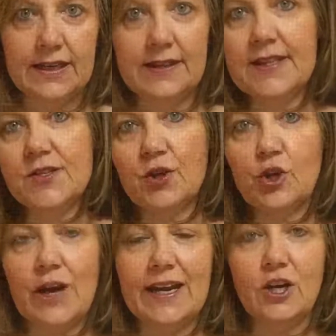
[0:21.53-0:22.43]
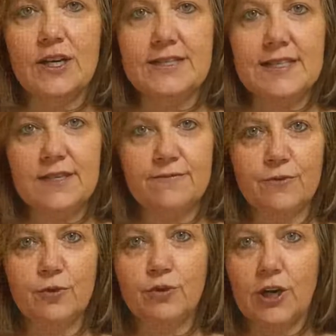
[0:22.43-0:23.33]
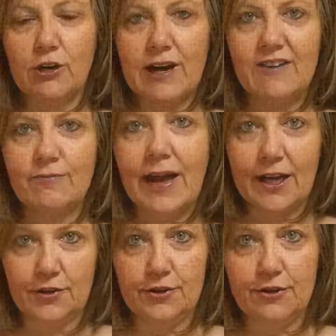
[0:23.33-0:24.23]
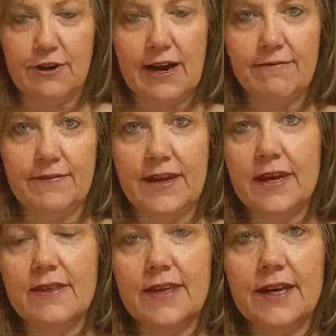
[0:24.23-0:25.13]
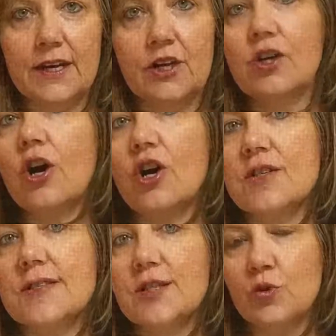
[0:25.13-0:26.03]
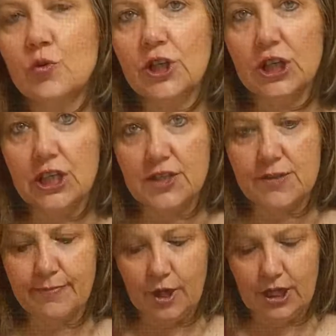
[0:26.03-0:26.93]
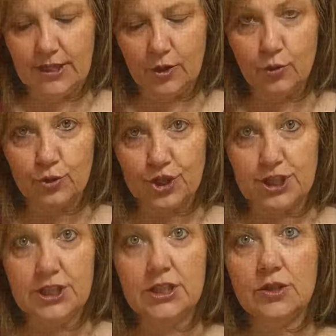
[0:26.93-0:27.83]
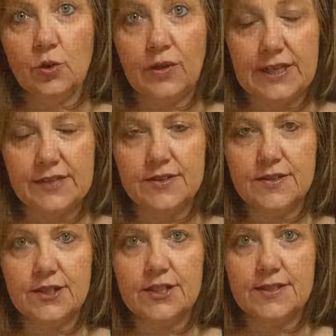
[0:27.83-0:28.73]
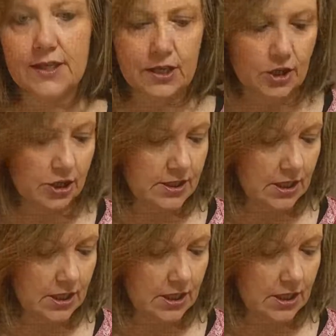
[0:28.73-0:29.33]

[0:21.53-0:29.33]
These are a great idea for a craft market or a craft fair. They don't cost a real lot to buy the cushion or the insert, so you could